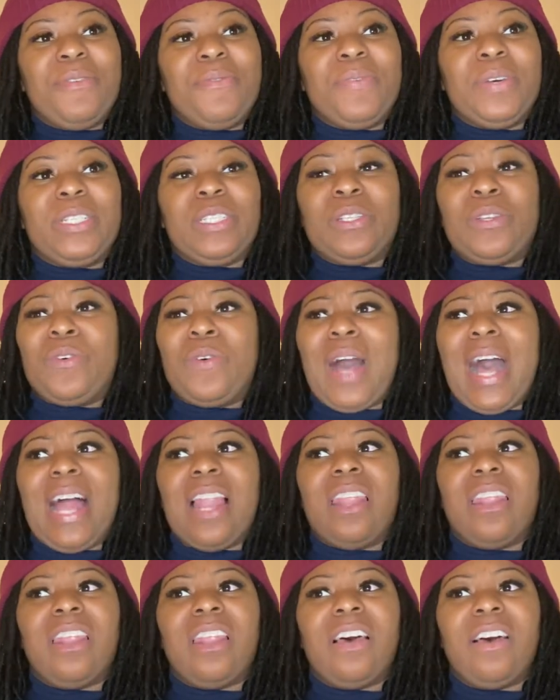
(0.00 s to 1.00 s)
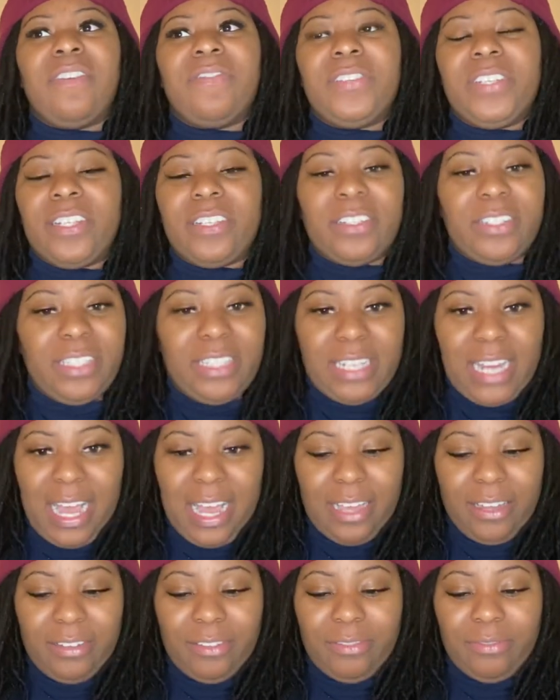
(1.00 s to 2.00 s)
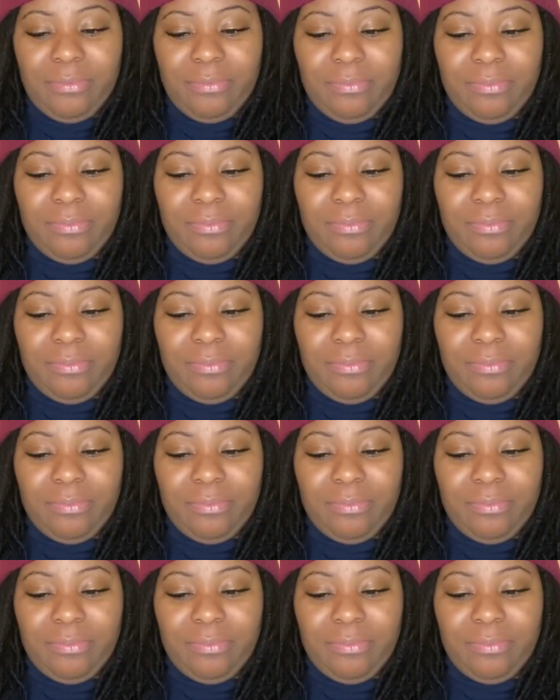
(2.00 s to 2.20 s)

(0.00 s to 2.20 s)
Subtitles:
was cool. I loved her style.